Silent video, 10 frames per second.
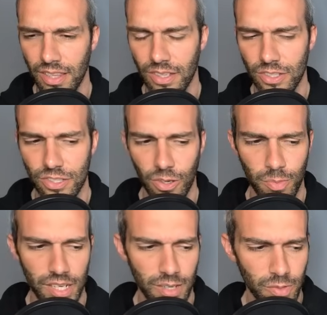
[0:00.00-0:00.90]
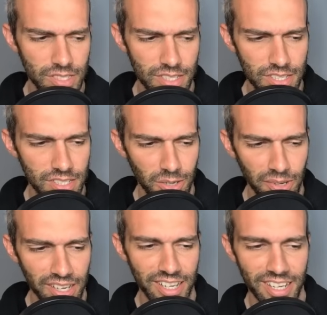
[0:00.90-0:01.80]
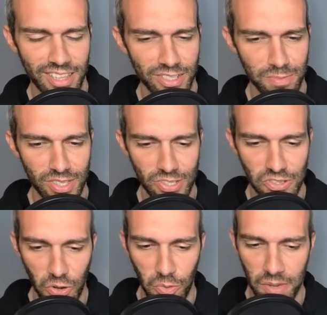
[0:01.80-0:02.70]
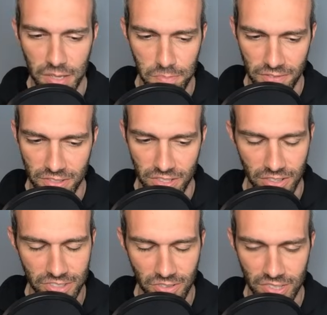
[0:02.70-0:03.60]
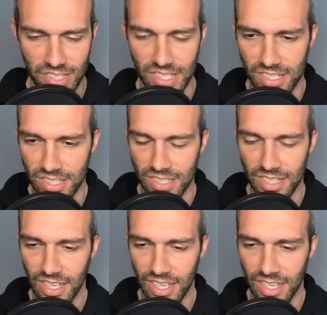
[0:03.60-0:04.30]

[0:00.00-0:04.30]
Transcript: There's so many. What season are we on? There's been so many buffs and nerfs over the season.